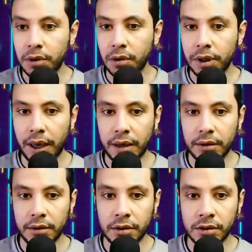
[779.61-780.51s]
Okay,
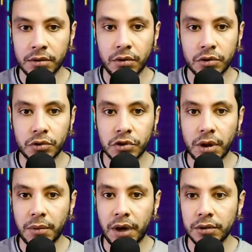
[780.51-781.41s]
there is also
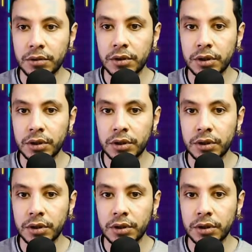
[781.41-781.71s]
some other